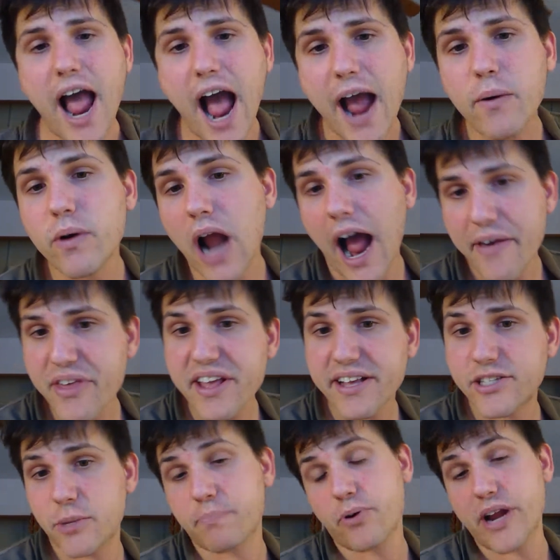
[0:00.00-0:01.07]
I think
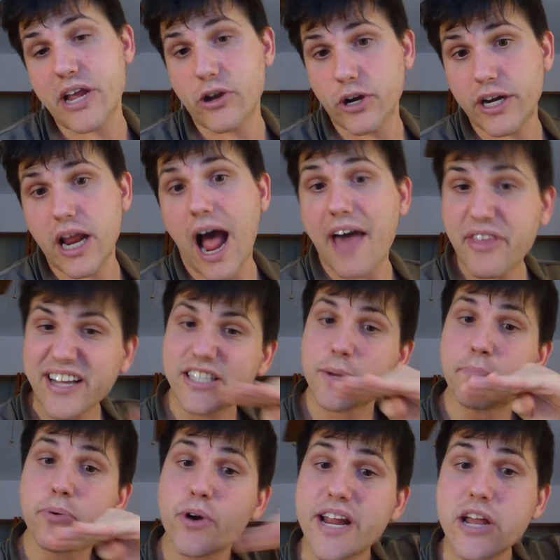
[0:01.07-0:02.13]
it's a pretty
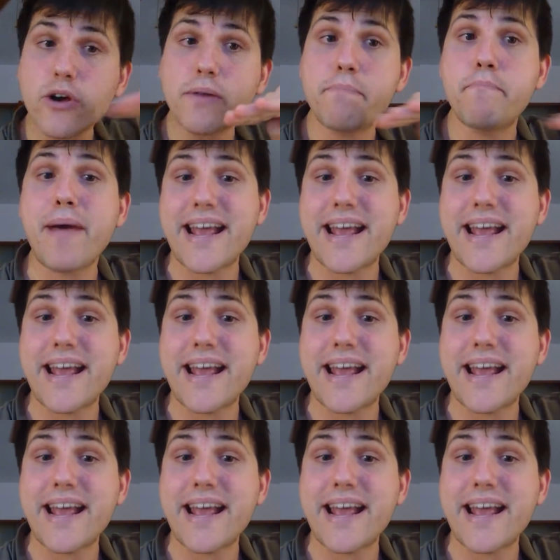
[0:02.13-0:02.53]
good